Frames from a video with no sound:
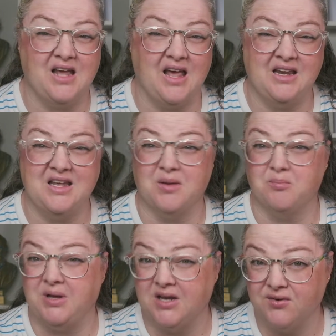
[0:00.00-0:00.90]
any
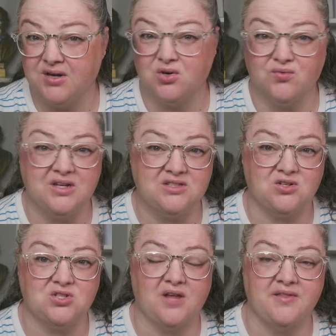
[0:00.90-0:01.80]
empirical
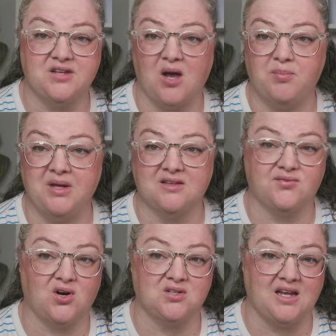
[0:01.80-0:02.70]
research on the topic as
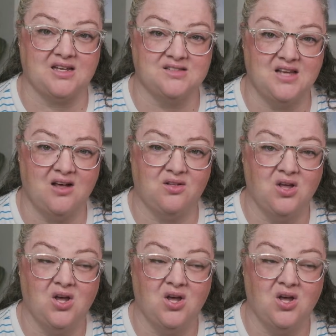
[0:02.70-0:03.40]
far as I can tell,